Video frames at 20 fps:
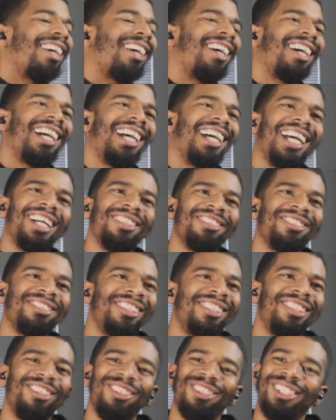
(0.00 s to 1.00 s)
I
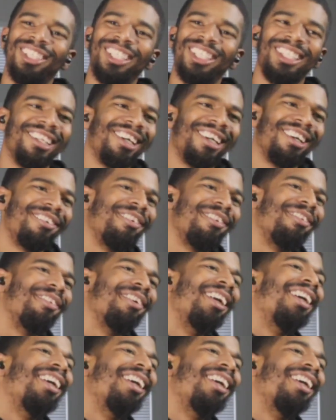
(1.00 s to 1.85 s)
absolutely love them.